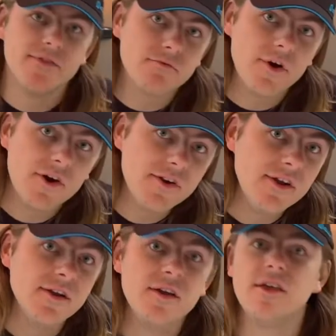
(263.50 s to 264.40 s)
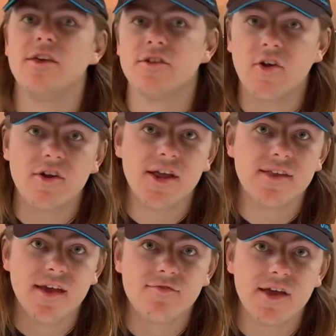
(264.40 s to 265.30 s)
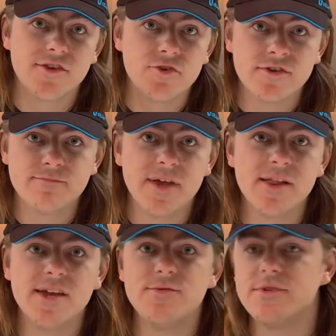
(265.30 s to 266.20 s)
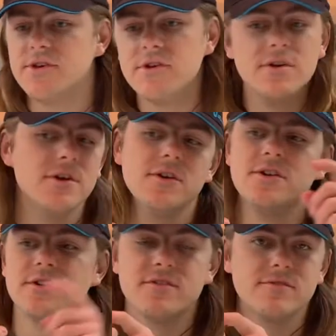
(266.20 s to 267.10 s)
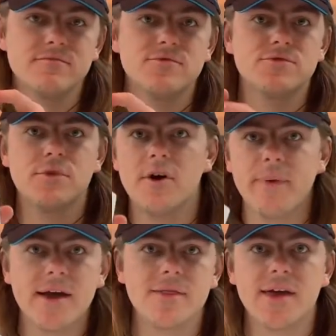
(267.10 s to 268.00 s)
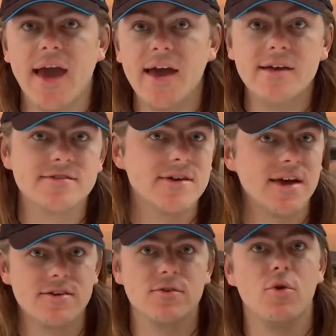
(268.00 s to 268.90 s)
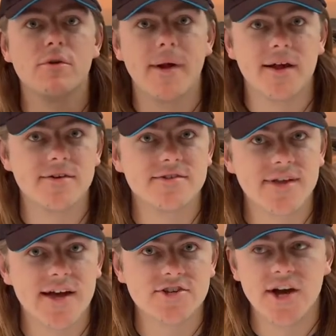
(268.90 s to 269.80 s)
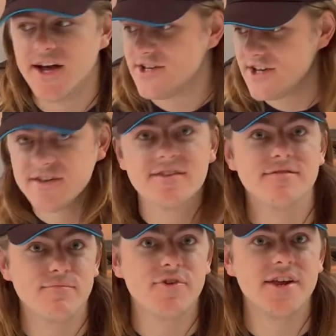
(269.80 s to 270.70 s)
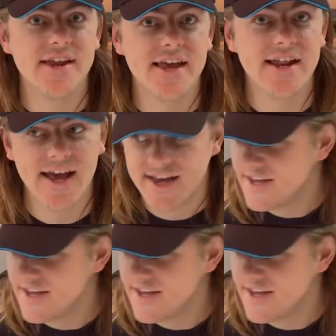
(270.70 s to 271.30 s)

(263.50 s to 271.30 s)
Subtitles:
the road, you don't need to have that USB lead with you. You just throw it back in the case and it'll automatically start charging. Pretty neat, hey?